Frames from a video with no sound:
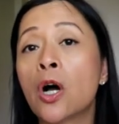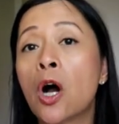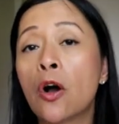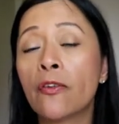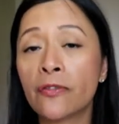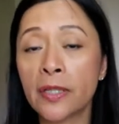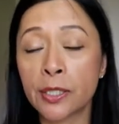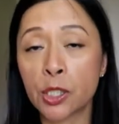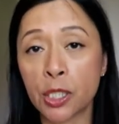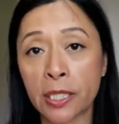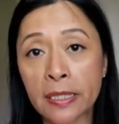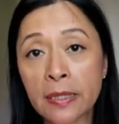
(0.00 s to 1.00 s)
hot
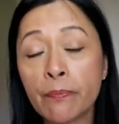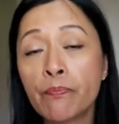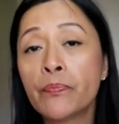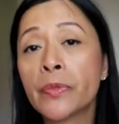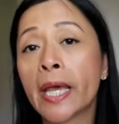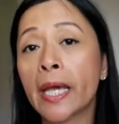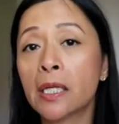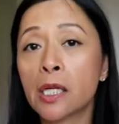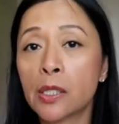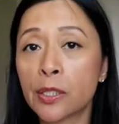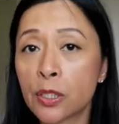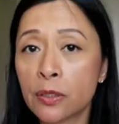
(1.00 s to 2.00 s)
flushes in a
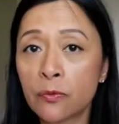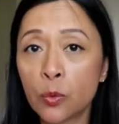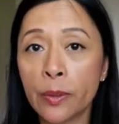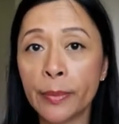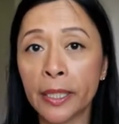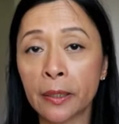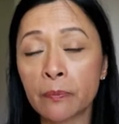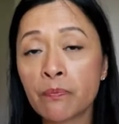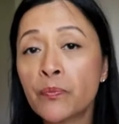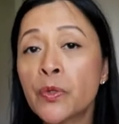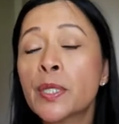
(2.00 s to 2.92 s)
lot of women,